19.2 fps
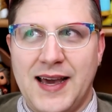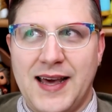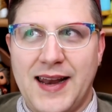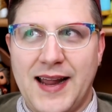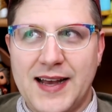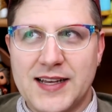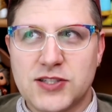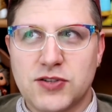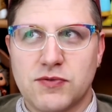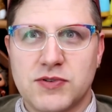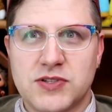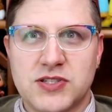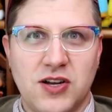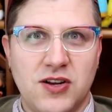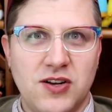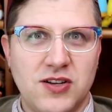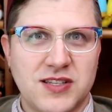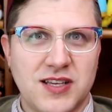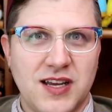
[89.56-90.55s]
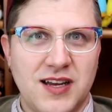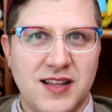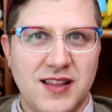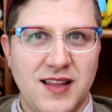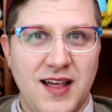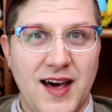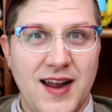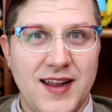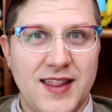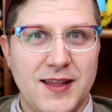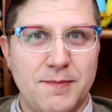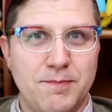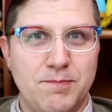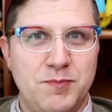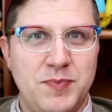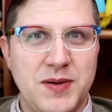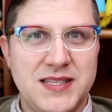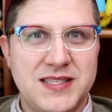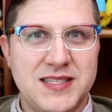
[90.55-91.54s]
And as a result, a lot of the
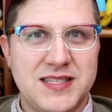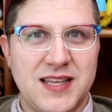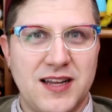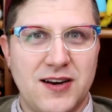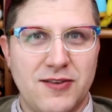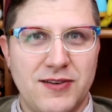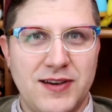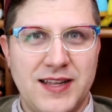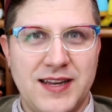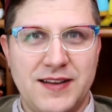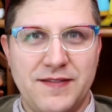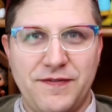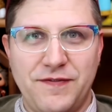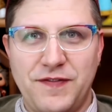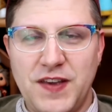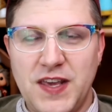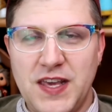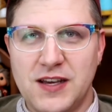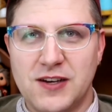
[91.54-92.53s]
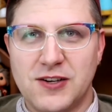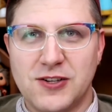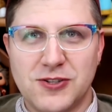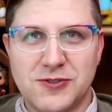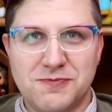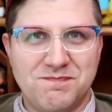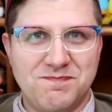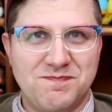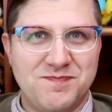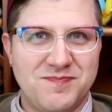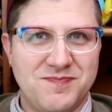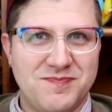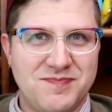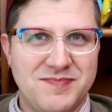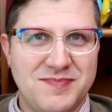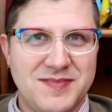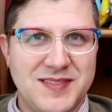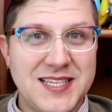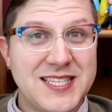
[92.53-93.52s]
bits that are in it feel
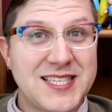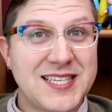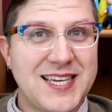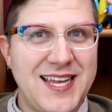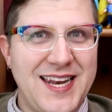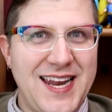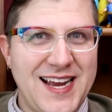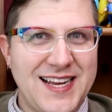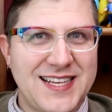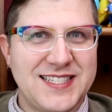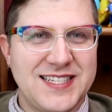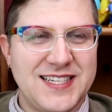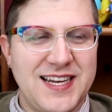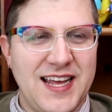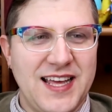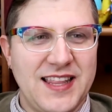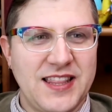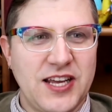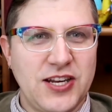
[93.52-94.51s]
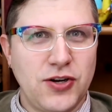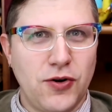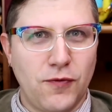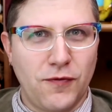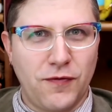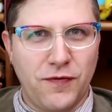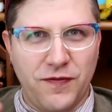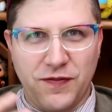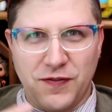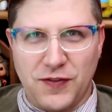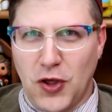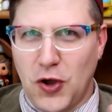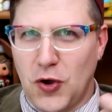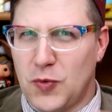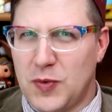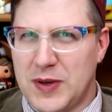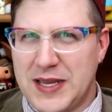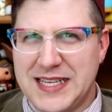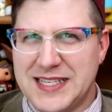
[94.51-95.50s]
disconnected, and they don't
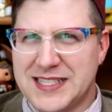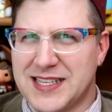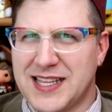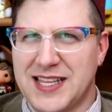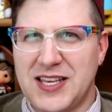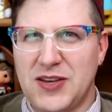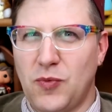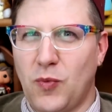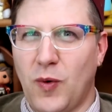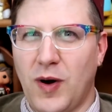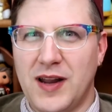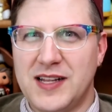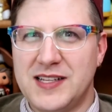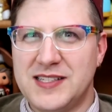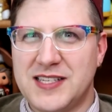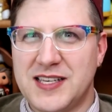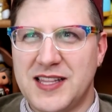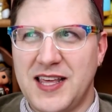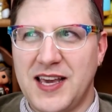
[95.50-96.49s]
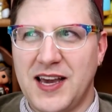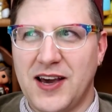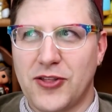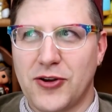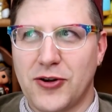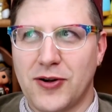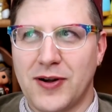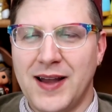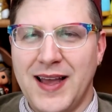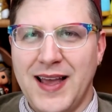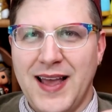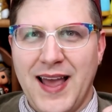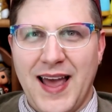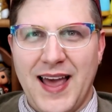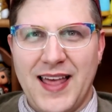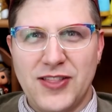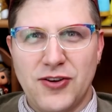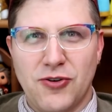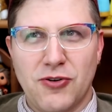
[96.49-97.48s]
flow easily one into the other.
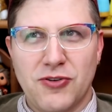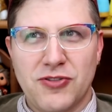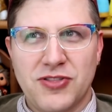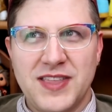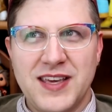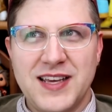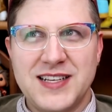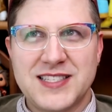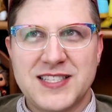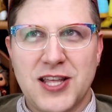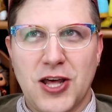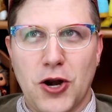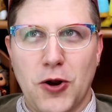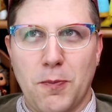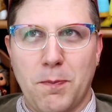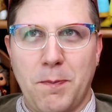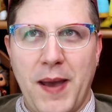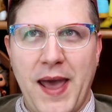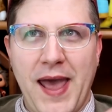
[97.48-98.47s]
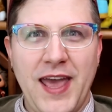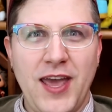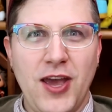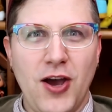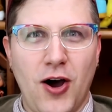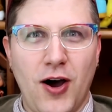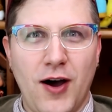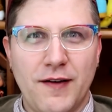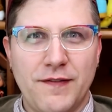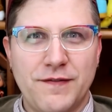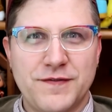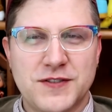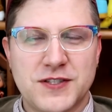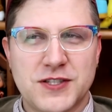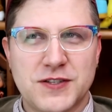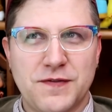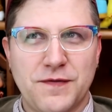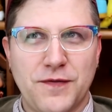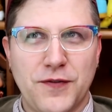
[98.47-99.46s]
And there are things that are
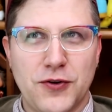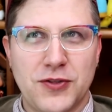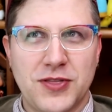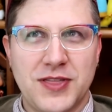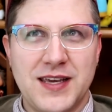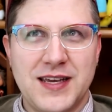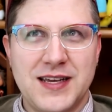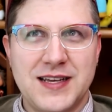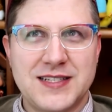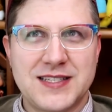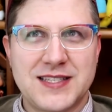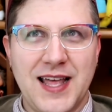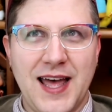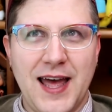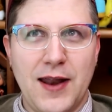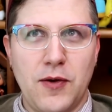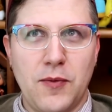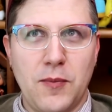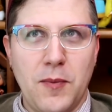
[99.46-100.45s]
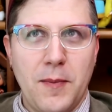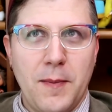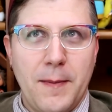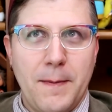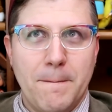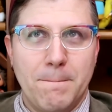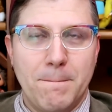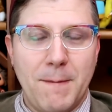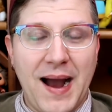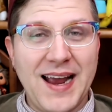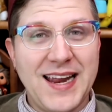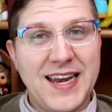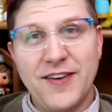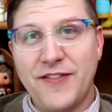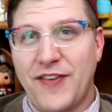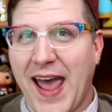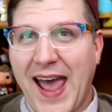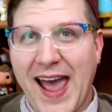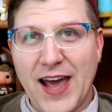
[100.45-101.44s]
payoffs for things that might
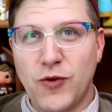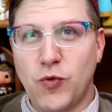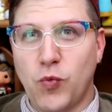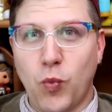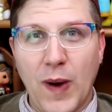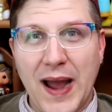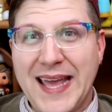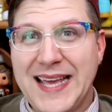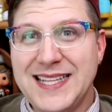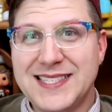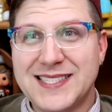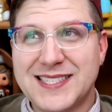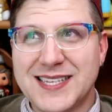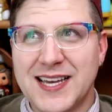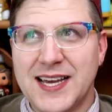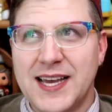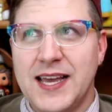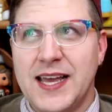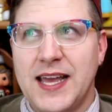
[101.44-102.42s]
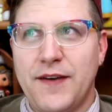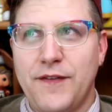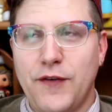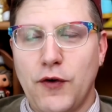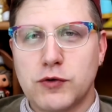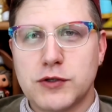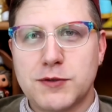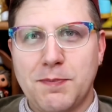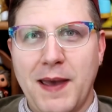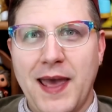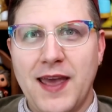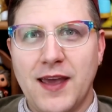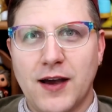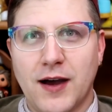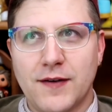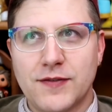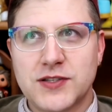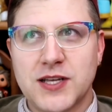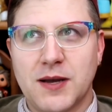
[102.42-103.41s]
have had weight if it was paying
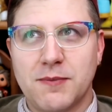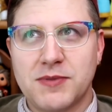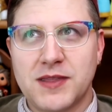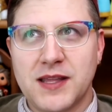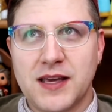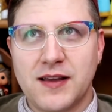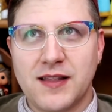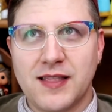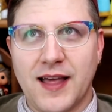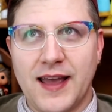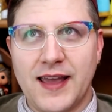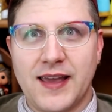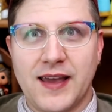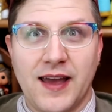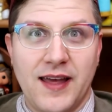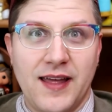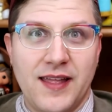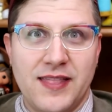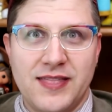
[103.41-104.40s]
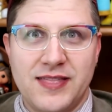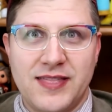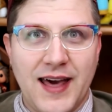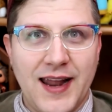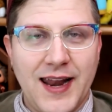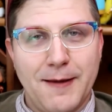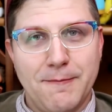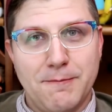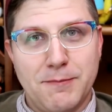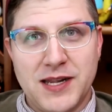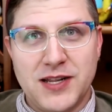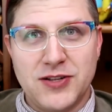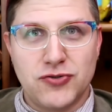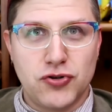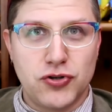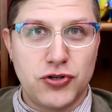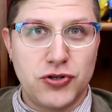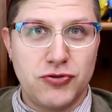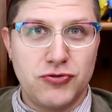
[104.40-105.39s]
off something like that had been
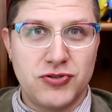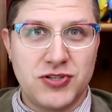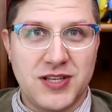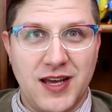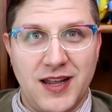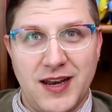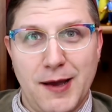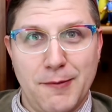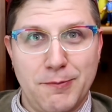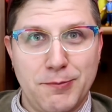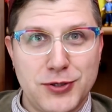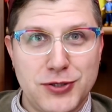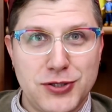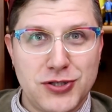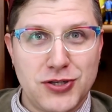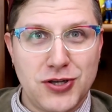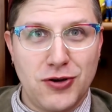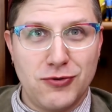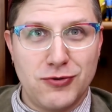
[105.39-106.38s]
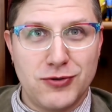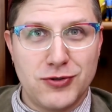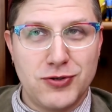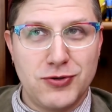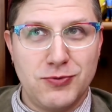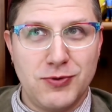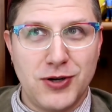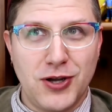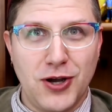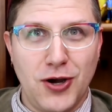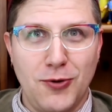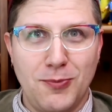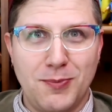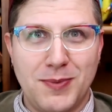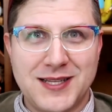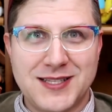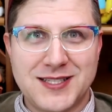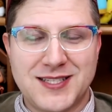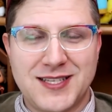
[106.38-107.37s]
introduced an episode or 2 ago,
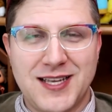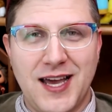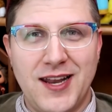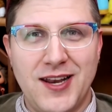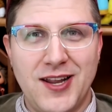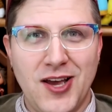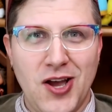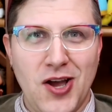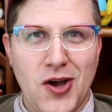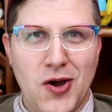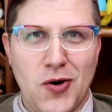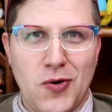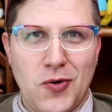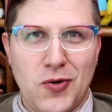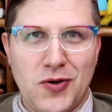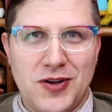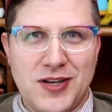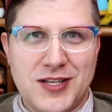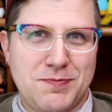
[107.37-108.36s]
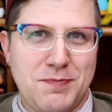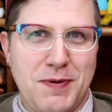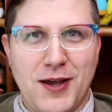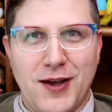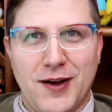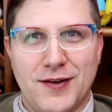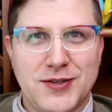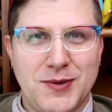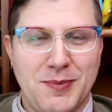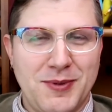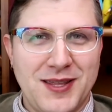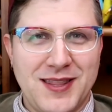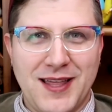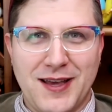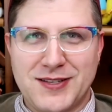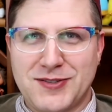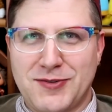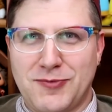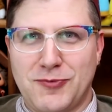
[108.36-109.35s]
but instead it's paying off something
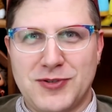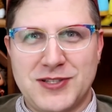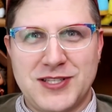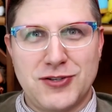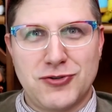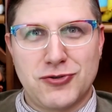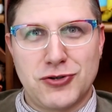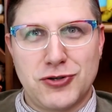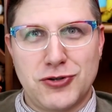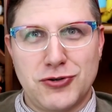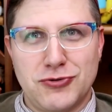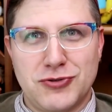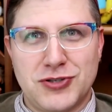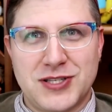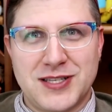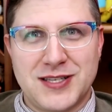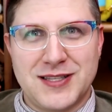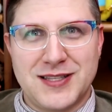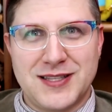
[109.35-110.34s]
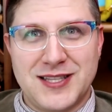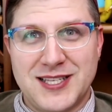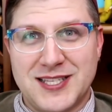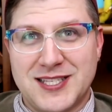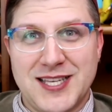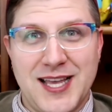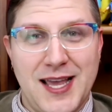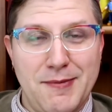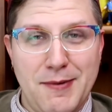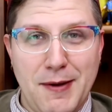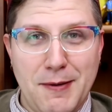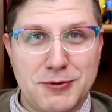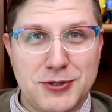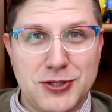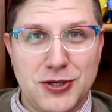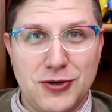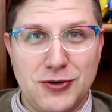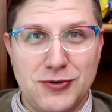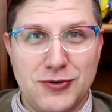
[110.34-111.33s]
that was introduced the same
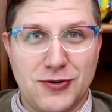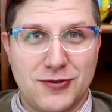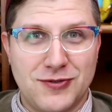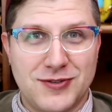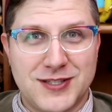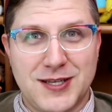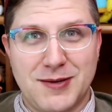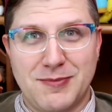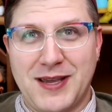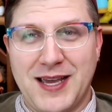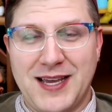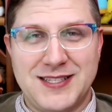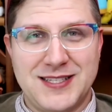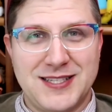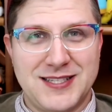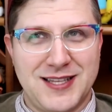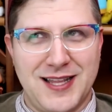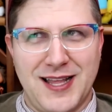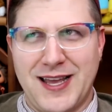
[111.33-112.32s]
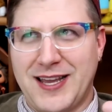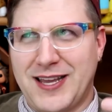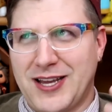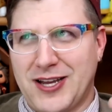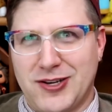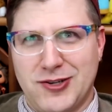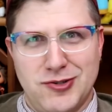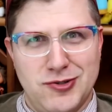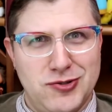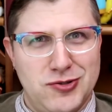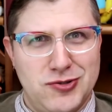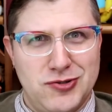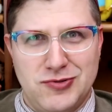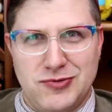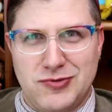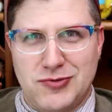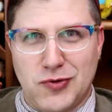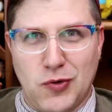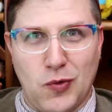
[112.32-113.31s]
episode, or in some cases like
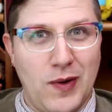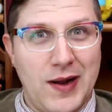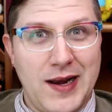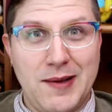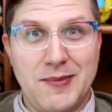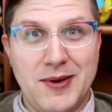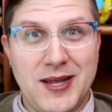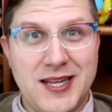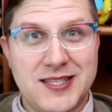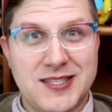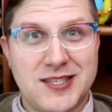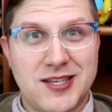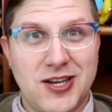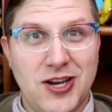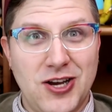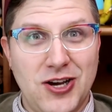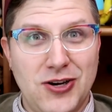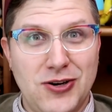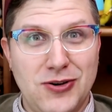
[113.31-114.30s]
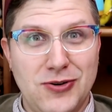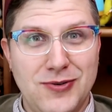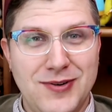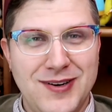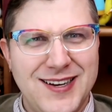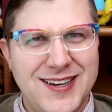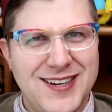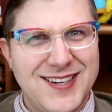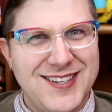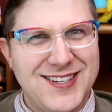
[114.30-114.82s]
20 minutes ago.